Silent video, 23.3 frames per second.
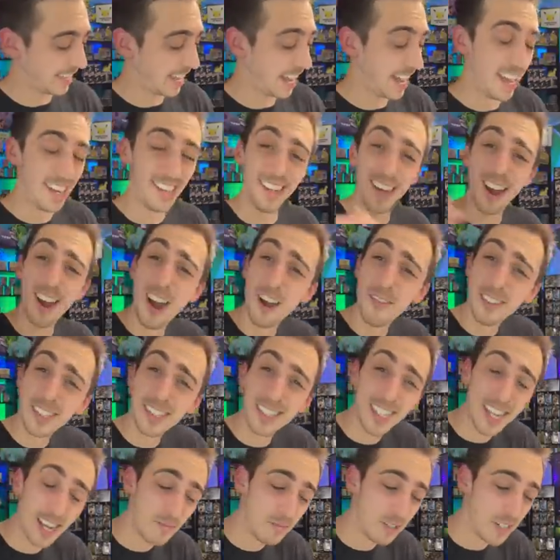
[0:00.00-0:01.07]
that. And
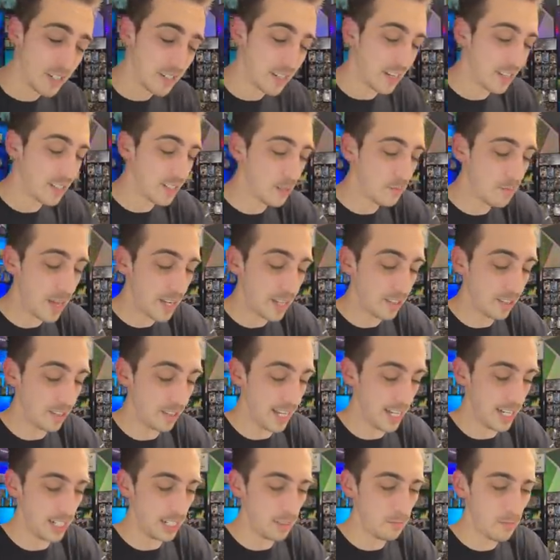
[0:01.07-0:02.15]
obviously I'm just
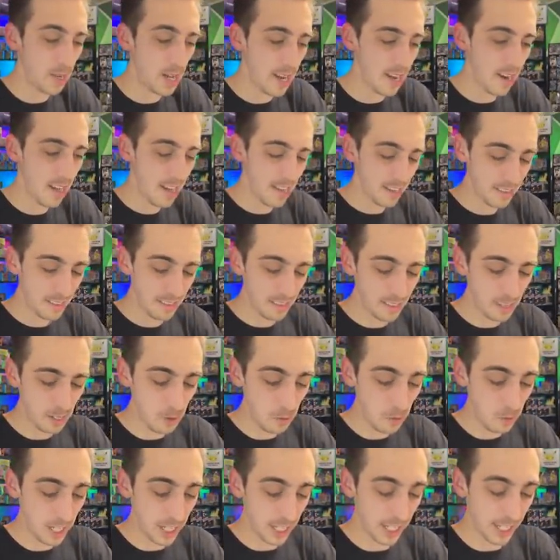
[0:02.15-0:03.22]
speculating, but let's see
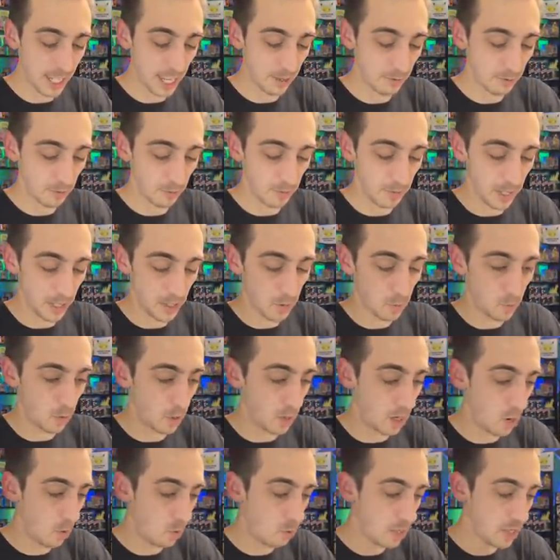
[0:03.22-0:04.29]
what we can get from this
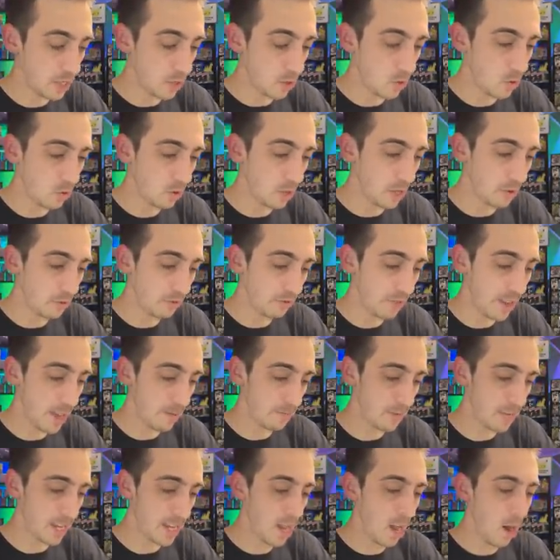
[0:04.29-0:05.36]
one. Really cool little
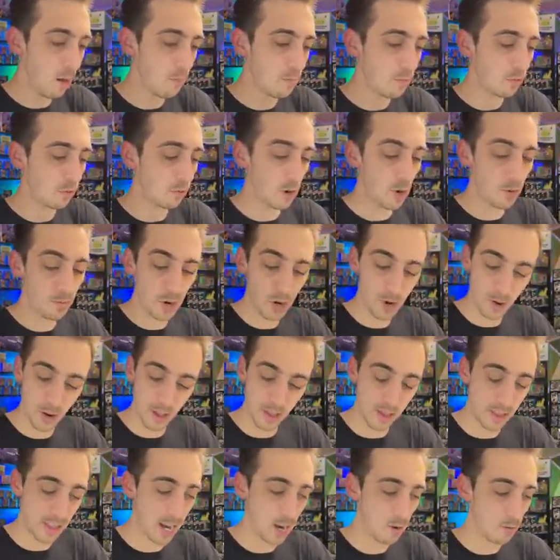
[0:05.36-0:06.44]
Phanpy promo
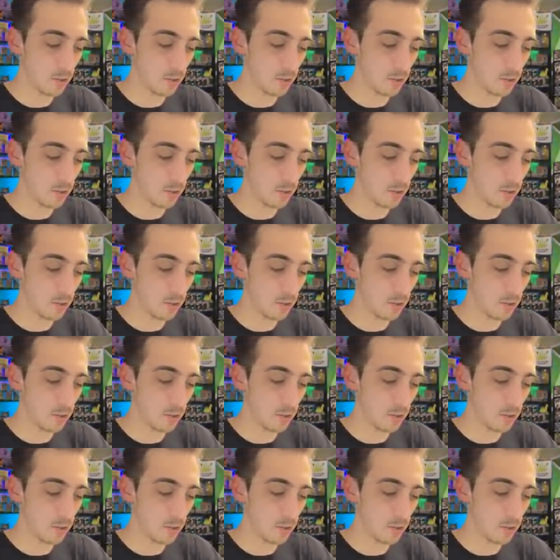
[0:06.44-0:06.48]
there.